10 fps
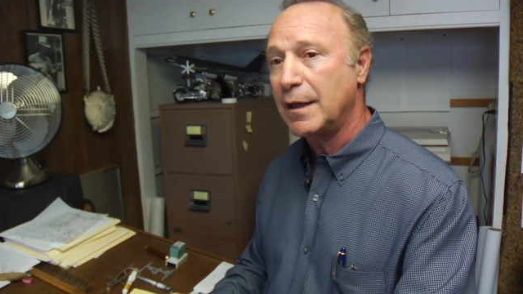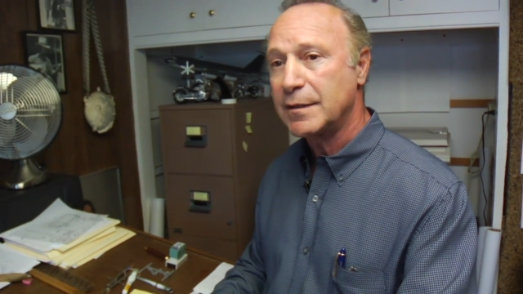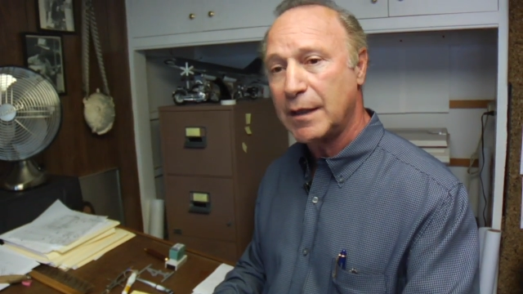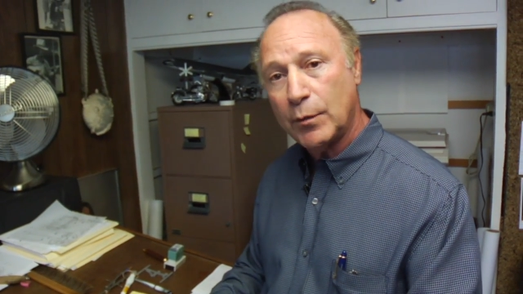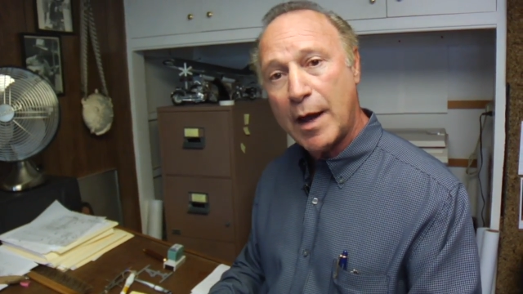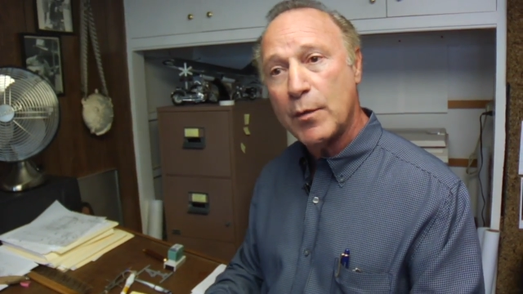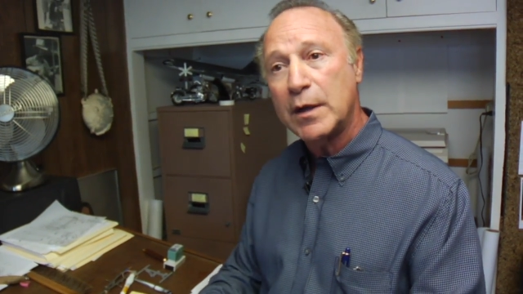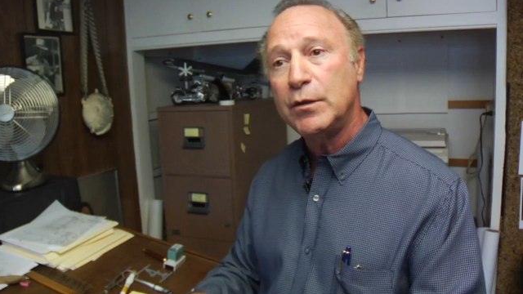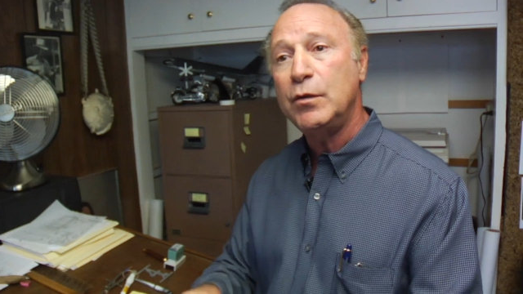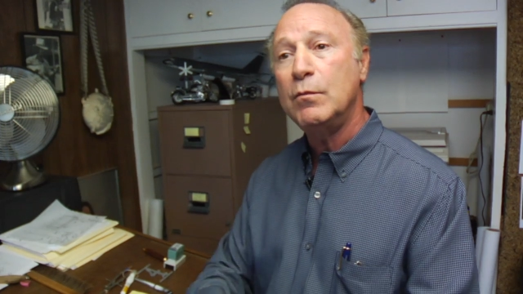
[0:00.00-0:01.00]
and I'll say, well, I
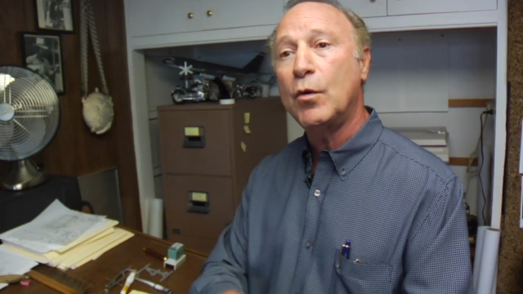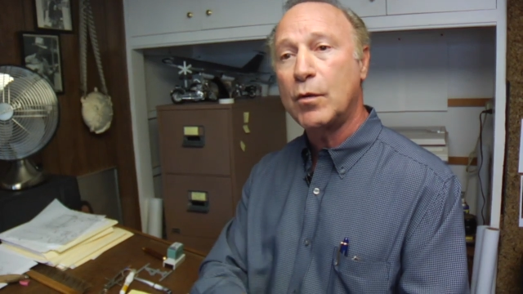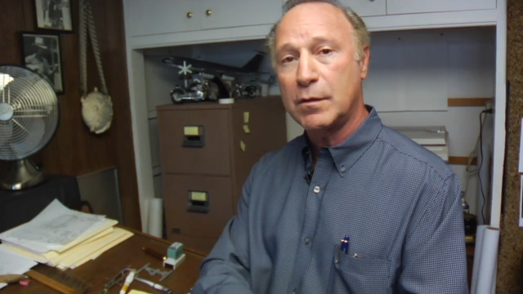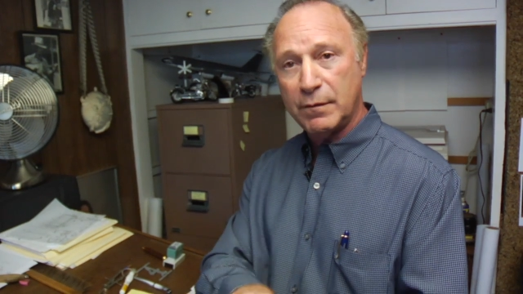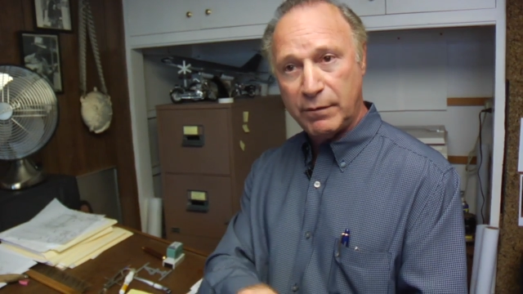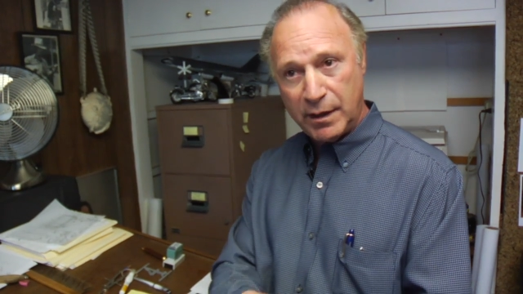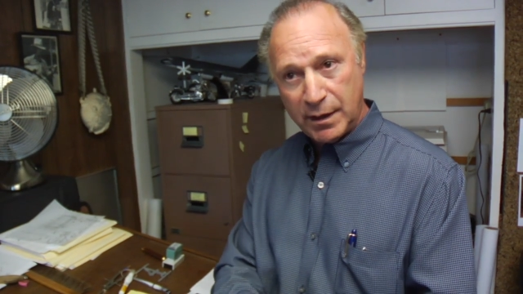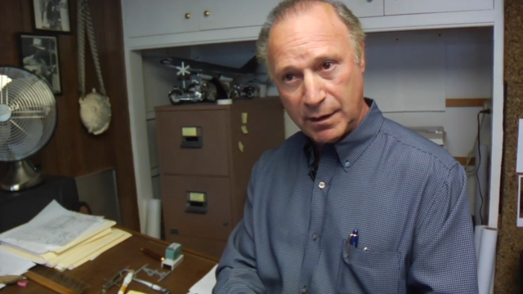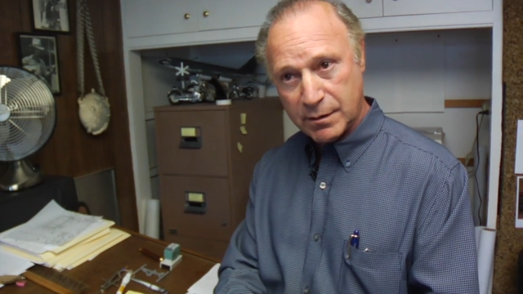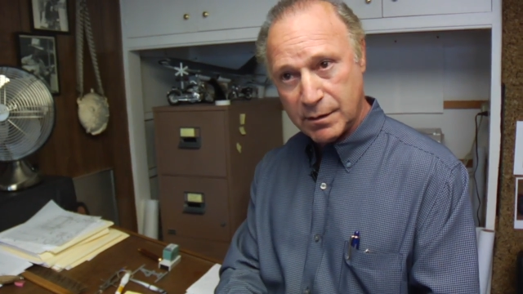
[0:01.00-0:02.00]
want to do more of
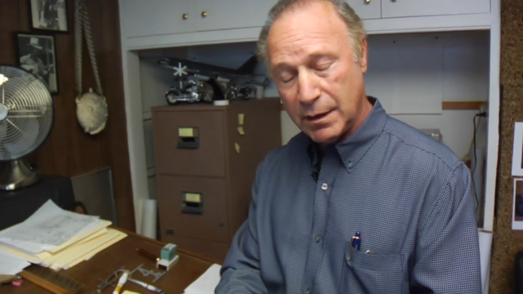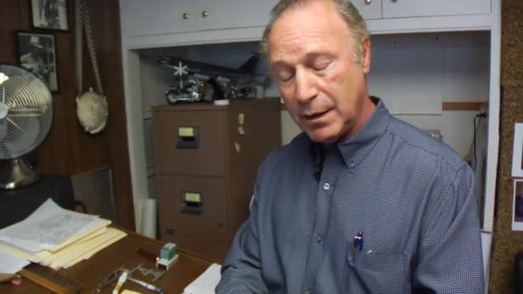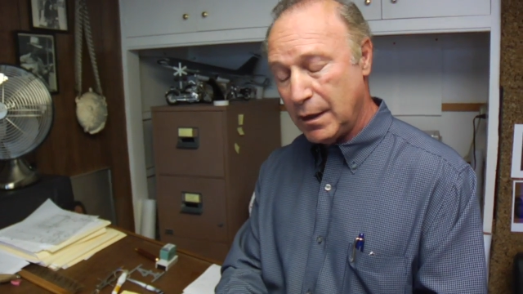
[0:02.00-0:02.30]
this.